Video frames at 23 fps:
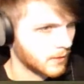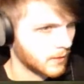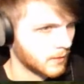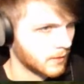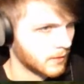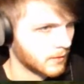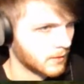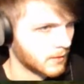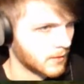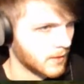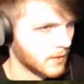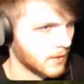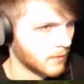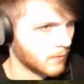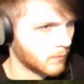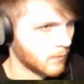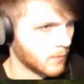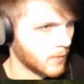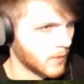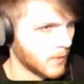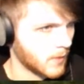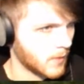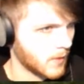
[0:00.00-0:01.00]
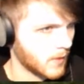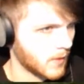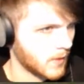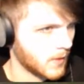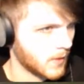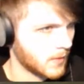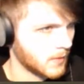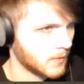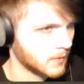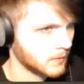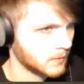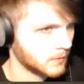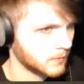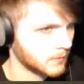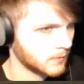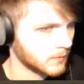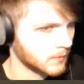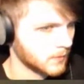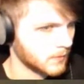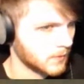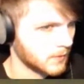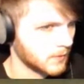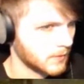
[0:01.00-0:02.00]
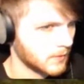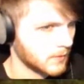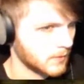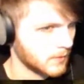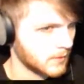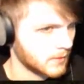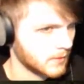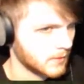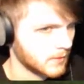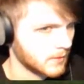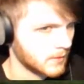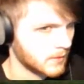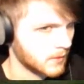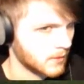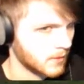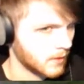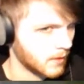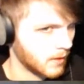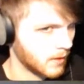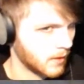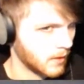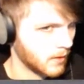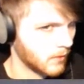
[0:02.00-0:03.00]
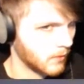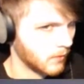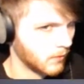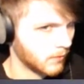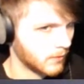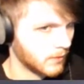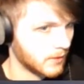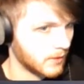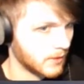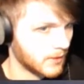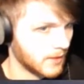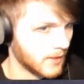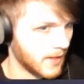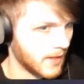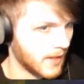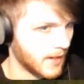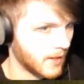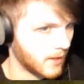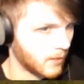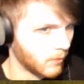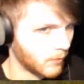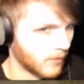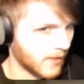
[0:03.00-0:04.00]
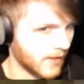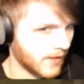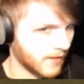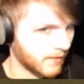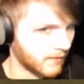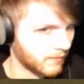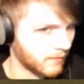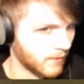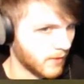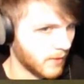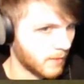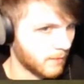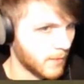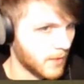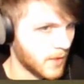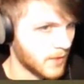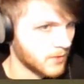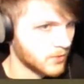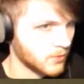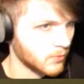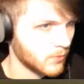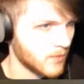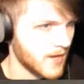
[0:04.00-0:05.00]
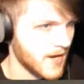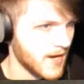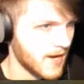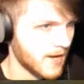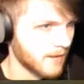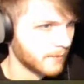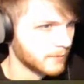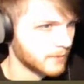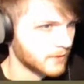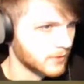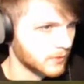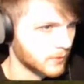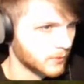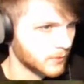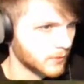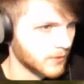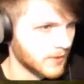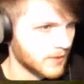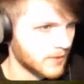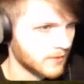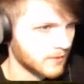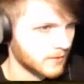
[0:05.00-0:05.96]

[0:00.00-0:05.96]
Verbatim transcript: that one. Oh, now we have a bunch of ramps, do we?